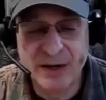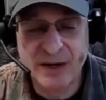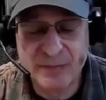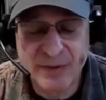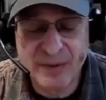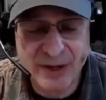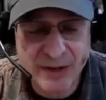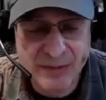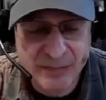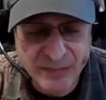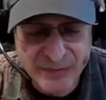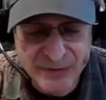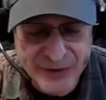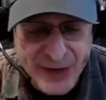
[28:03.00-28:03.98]
on a
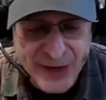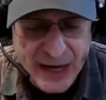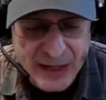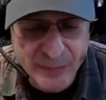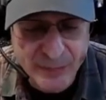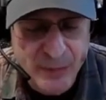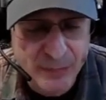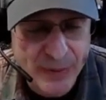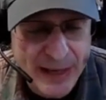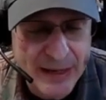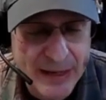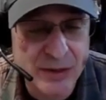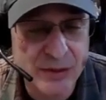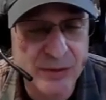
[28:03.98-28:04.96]
dollar per
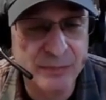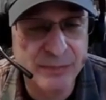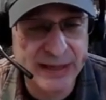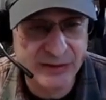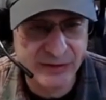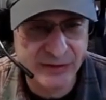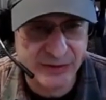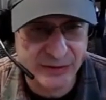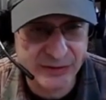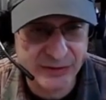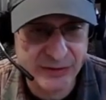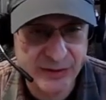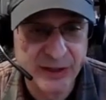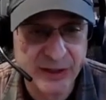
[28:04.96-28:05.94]
pound
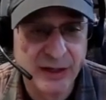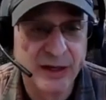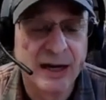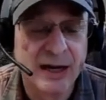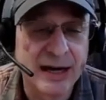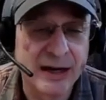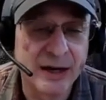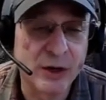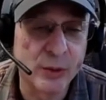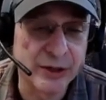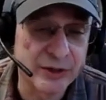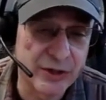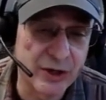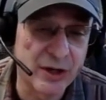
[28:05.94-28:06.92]
basis,
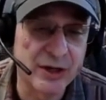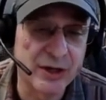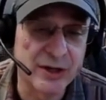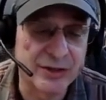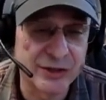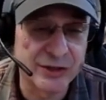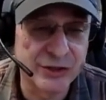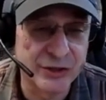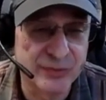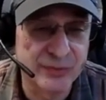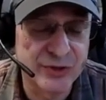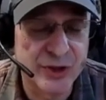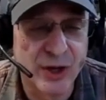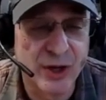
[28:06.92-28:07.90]
quick start
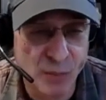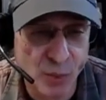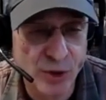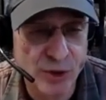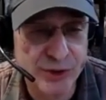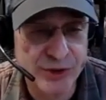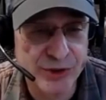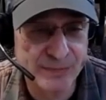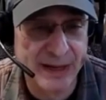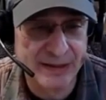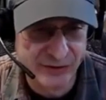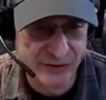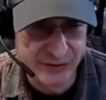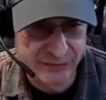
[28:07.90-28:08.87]
systems are more
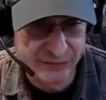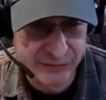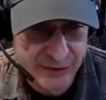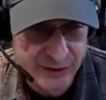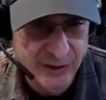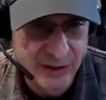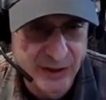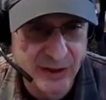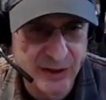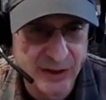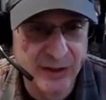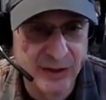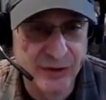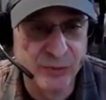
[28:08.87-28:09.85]
expensive.
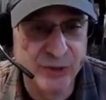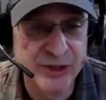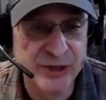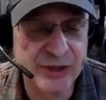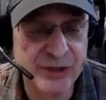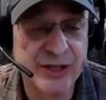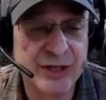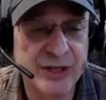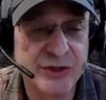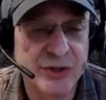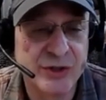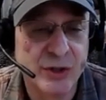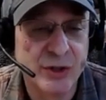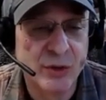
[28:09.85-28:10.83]
The reason
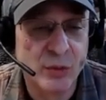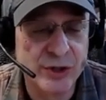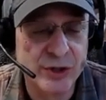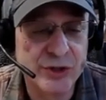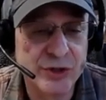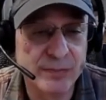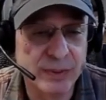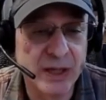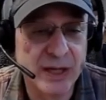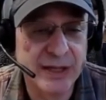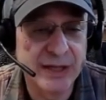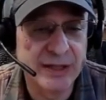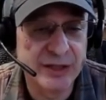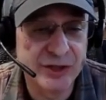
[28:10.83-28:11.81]
is we're
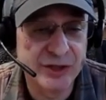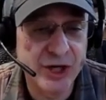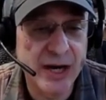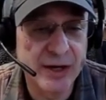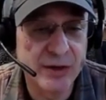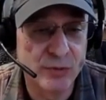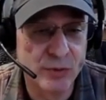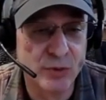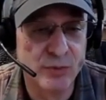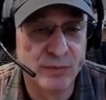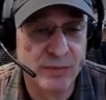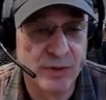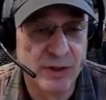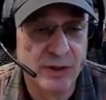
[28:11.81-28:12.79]
supplying an entire
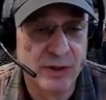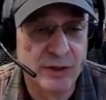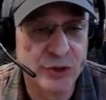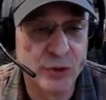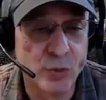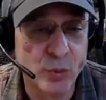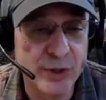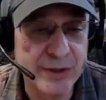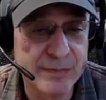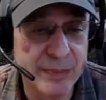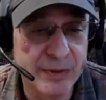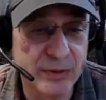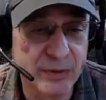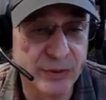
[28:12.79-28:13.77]
room. So
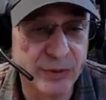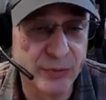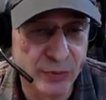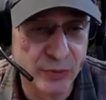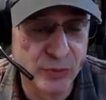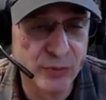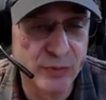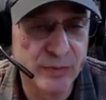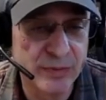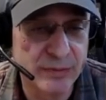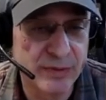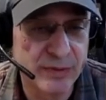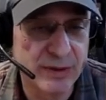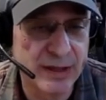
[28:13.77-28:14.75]
we build the room
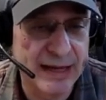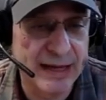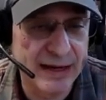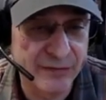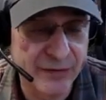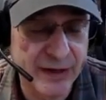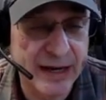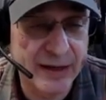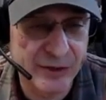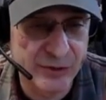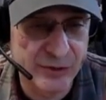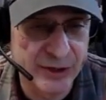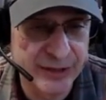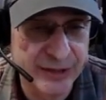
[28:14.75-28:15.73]
at our
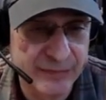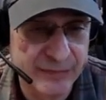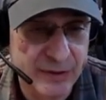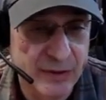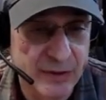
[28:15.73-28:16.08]
factory.